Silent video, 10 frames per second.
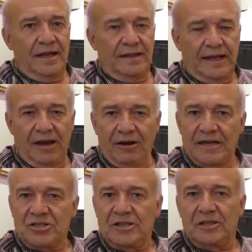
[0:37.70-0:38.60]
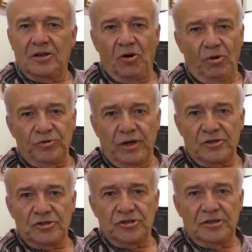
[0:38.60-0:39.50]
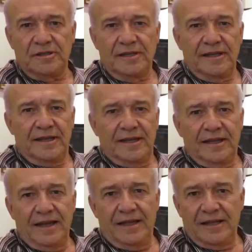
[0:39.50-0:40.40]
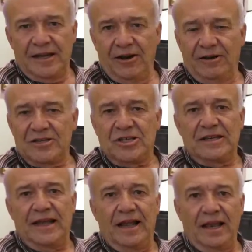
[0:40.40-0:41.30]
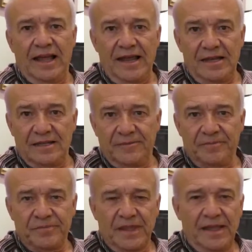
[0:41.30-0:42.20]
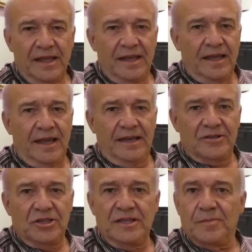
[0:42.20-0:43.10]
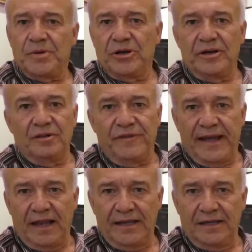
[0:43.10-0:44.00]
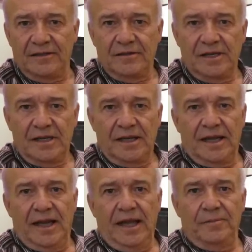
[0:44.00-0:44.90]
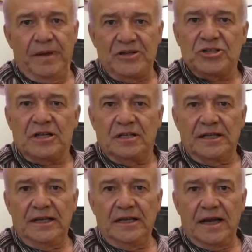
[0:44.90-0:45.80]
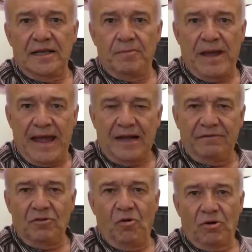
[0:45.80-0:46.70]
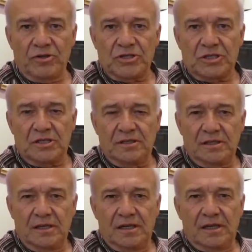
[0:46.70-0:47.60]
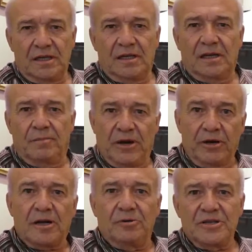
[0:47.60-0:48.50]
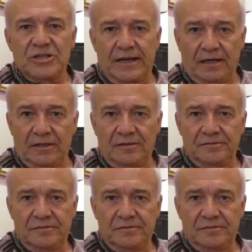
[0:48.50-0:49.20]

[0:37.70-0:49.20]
They carried us into the gold rush. Uh, they carried us into LA and into the Imperial Valley. And basically, on the back of the horse, America was settled.